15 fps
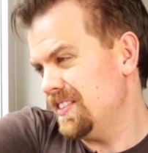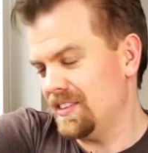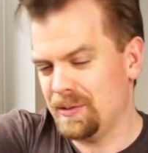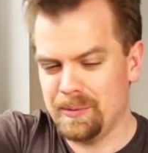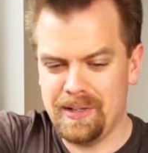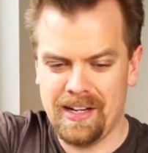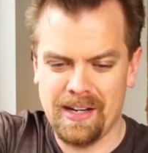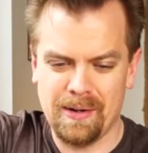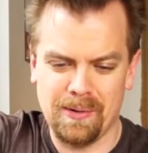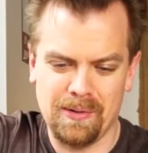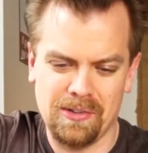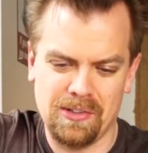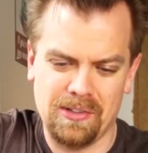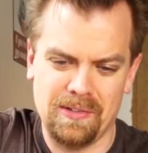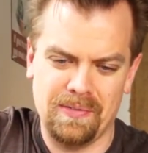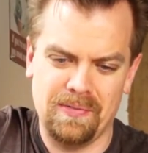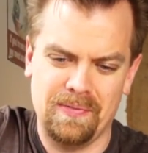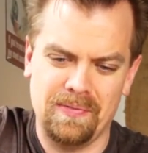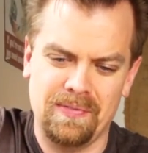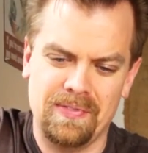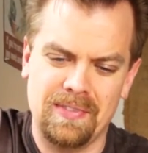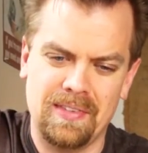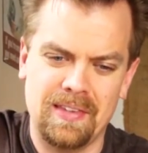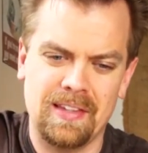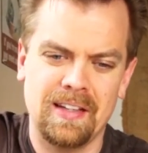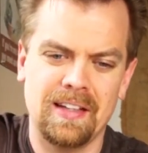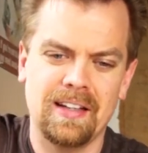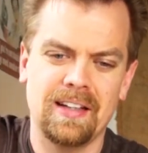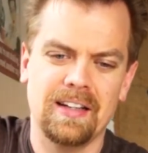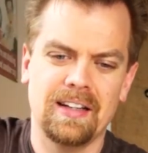3 hours.
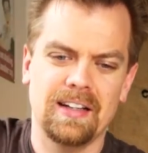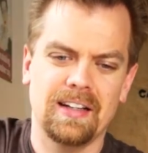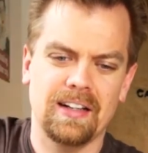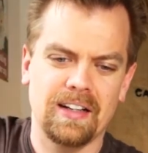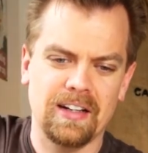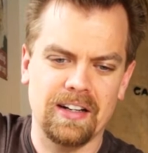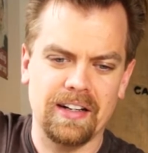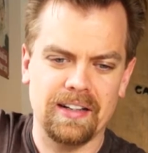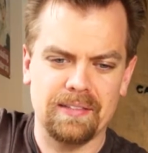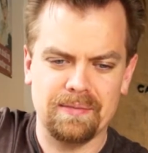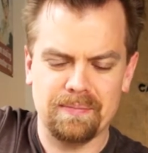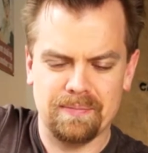All right,